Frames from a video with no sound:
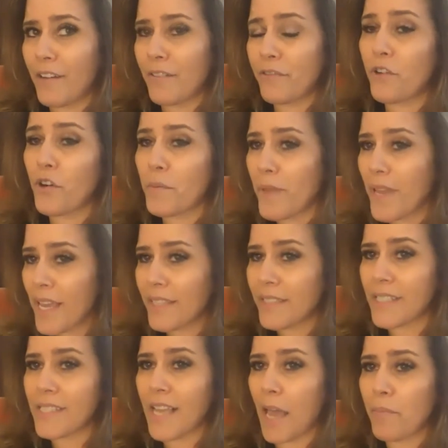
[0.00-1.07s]
for me, the
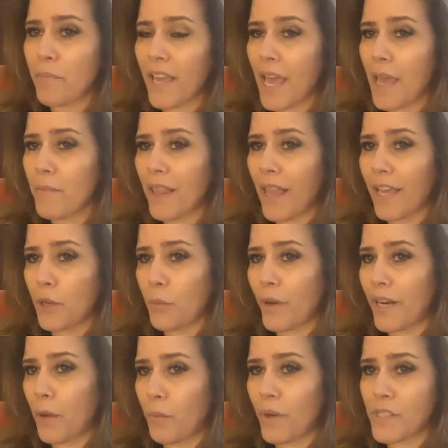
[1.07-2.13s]
tap came like when I
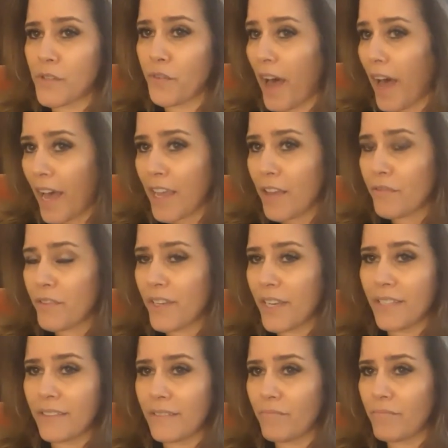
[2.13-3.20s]
was 5
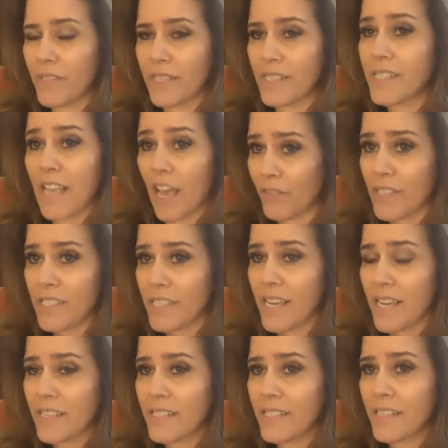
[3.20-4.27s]
in
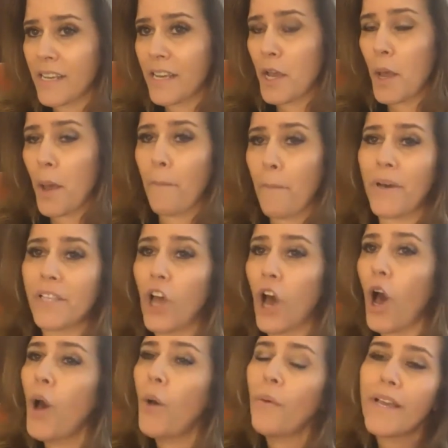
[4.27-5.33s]
70s,
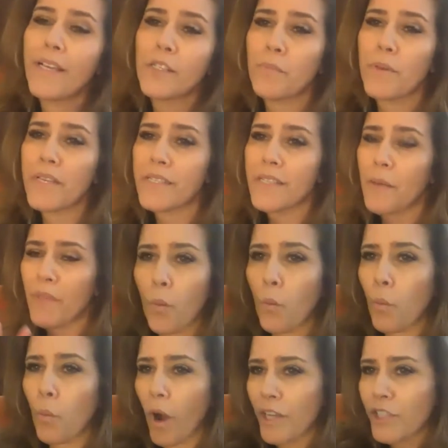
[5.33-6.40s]
but always be
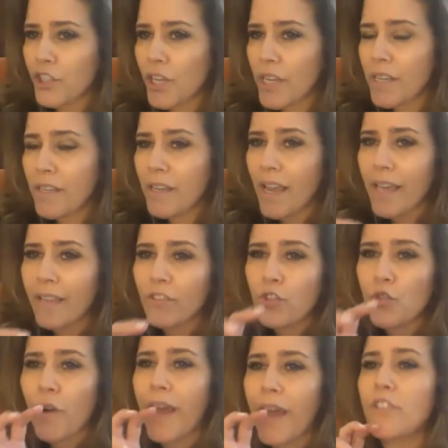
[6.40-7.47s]
something that people
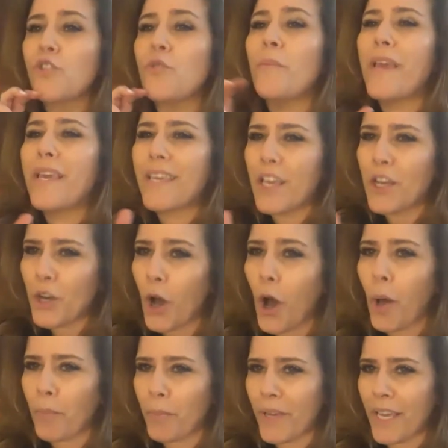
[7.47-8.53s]
watching and try to
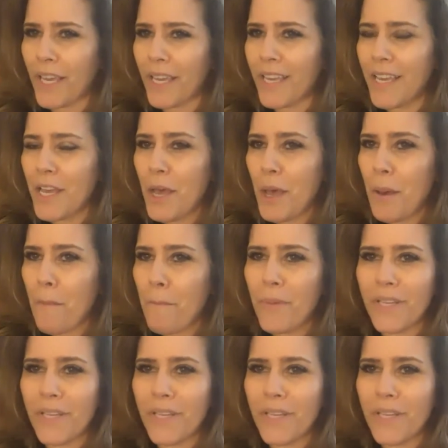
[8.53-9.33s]
make a copy,